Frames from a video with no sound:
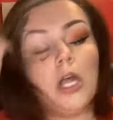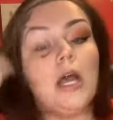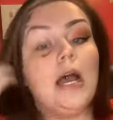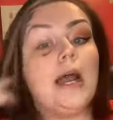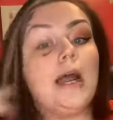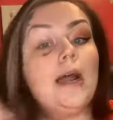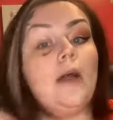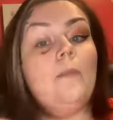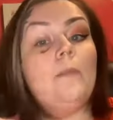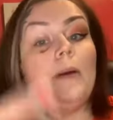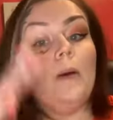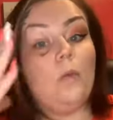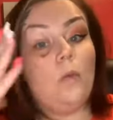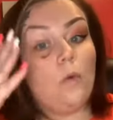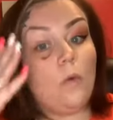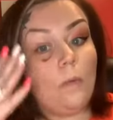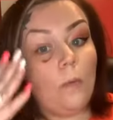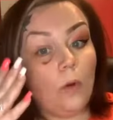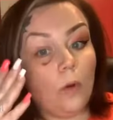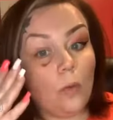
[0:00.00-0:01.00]
I got about
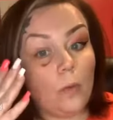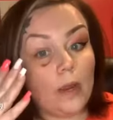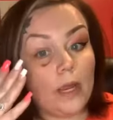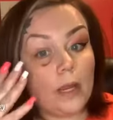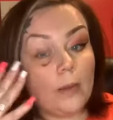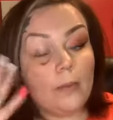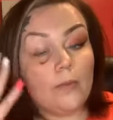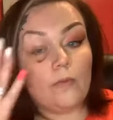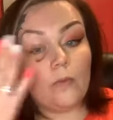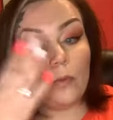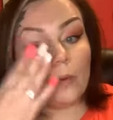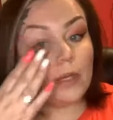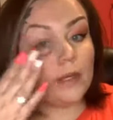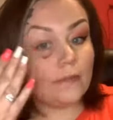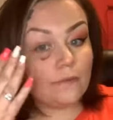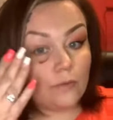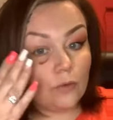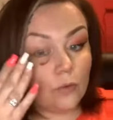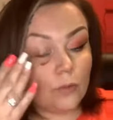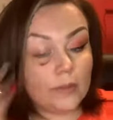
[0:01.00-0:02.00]
one more week before we can
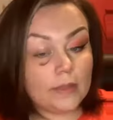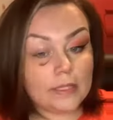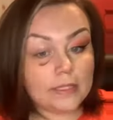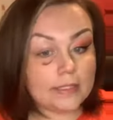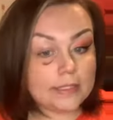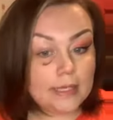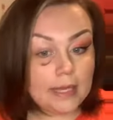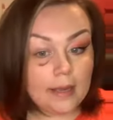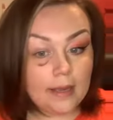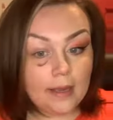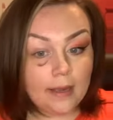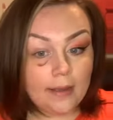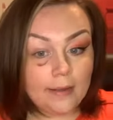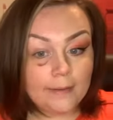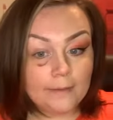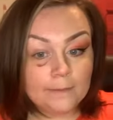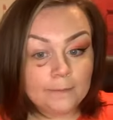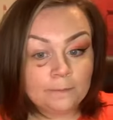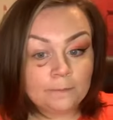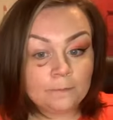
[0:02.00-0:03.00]
fool with this
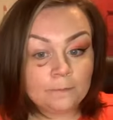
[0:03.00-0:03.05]
eye.